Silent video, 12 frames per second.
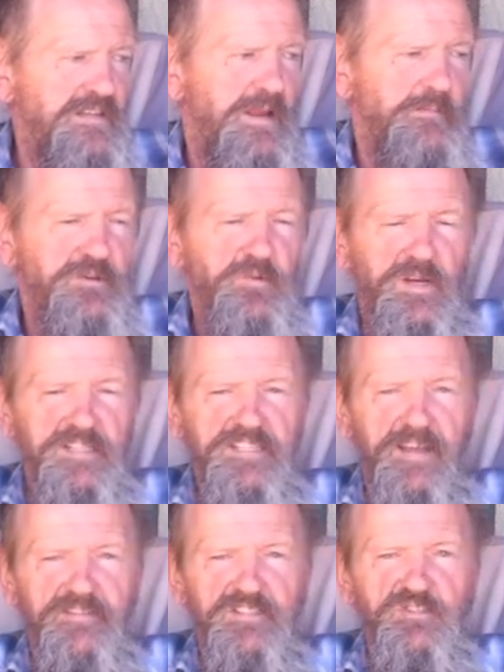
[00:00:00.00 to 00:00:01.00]
Number
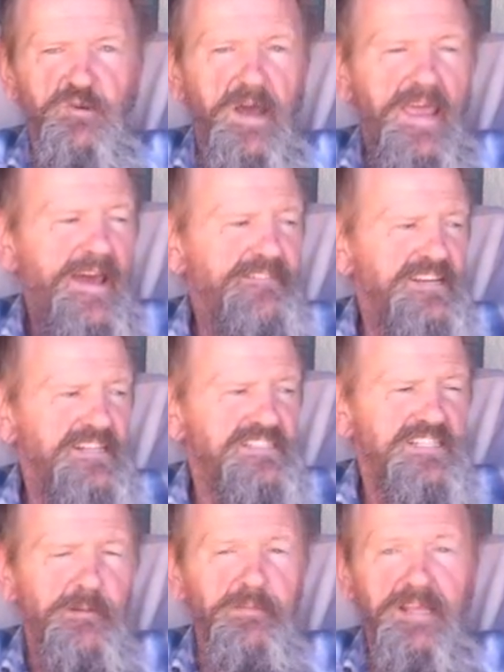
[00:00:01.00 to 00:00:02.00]
27 is, do I have any
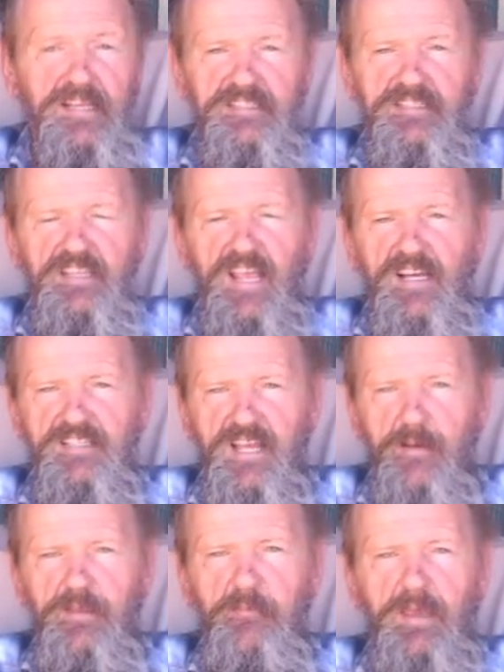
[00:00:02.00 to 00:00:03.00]
siblings? Yes,
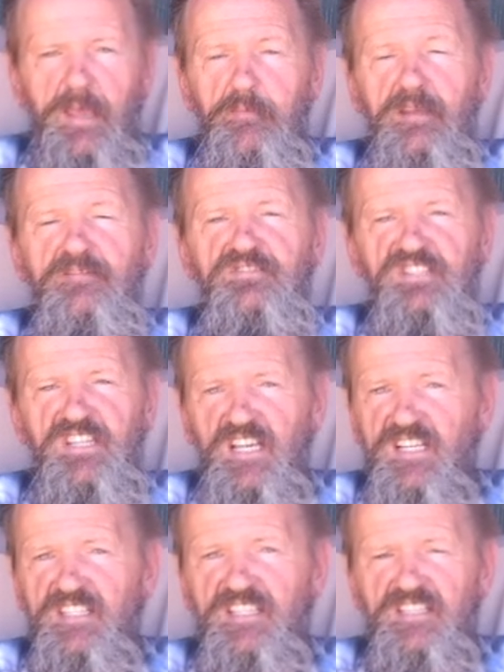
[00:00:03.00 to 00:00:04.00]
I'm the baby of
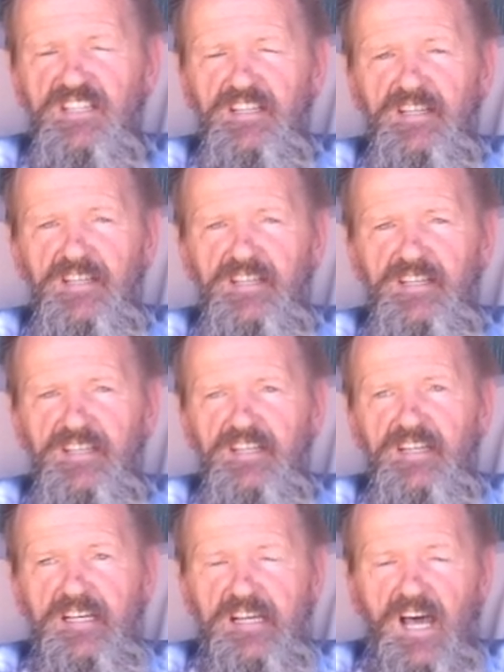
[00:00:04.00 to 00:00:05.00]
6.
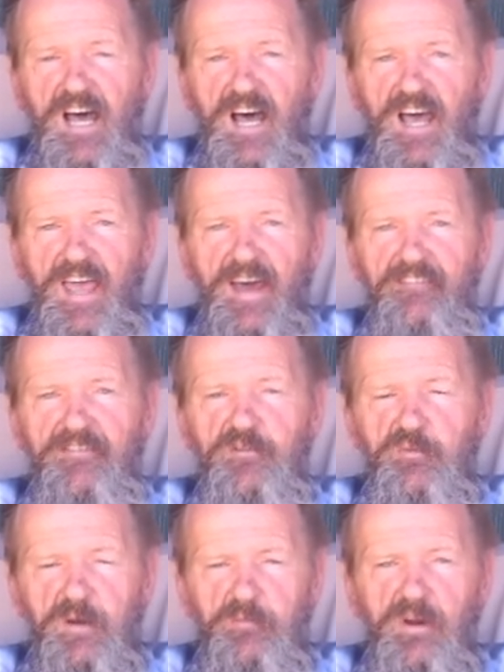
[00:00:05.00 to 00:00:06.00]
I have
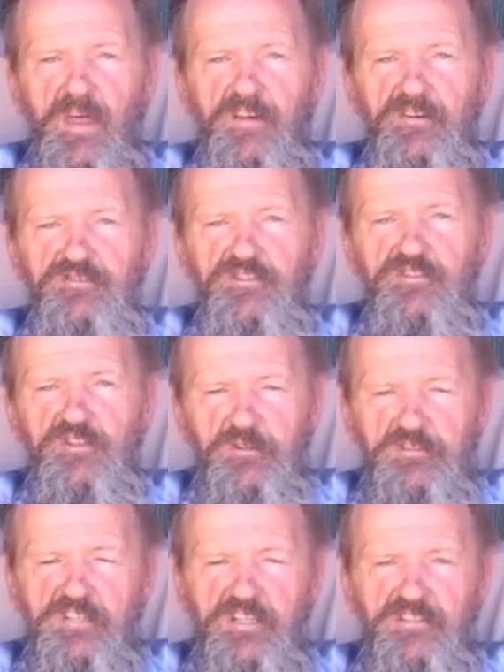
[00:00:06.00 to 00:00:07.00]
3 brothers and 2
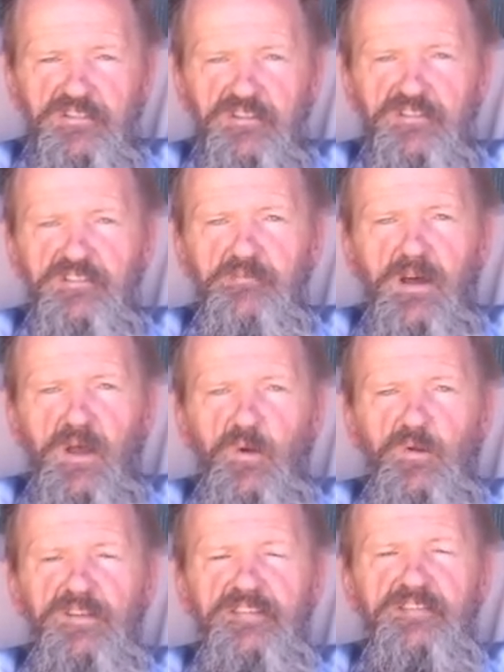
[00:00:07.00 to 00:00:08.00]
sisters. My
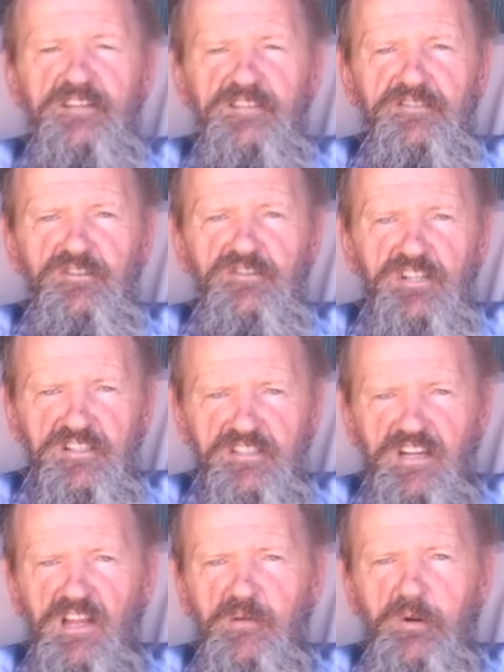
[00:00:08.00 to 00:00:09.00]
oldest sister just
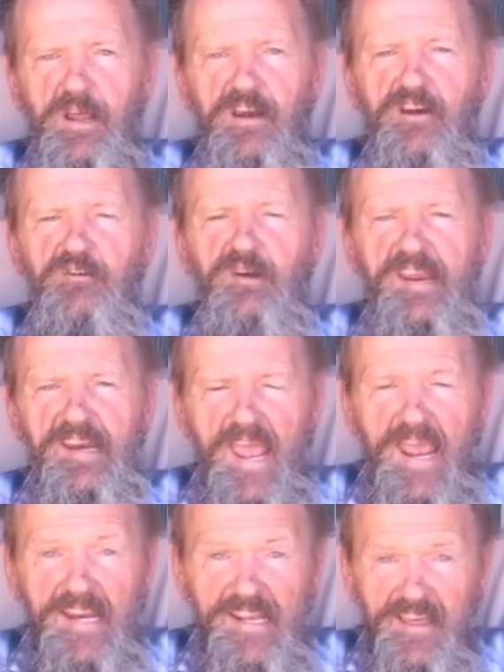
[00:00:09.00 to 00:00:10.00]
celebrated her
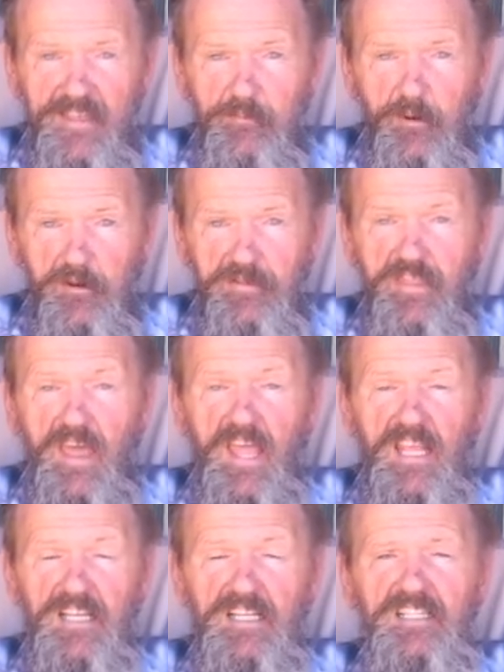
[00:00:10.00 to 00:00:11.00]
80th birthday.